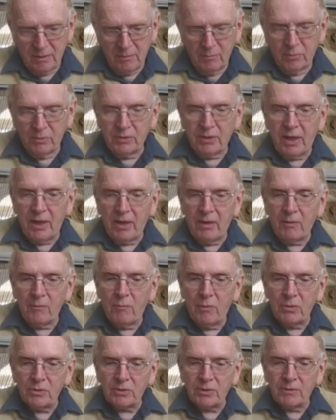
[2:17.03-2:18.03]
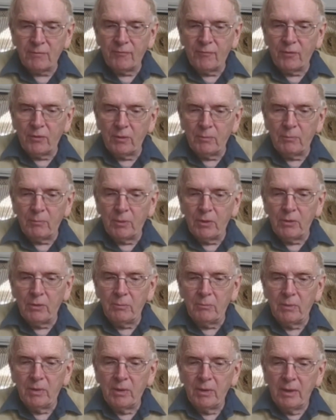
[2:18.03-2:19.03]
but there it was in full
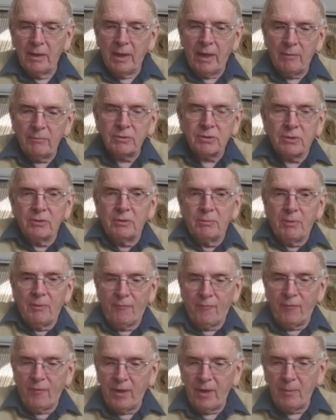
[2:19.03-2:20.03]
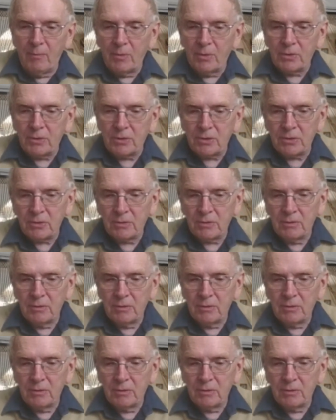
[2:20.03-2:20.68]
bloom. I was going to be famous.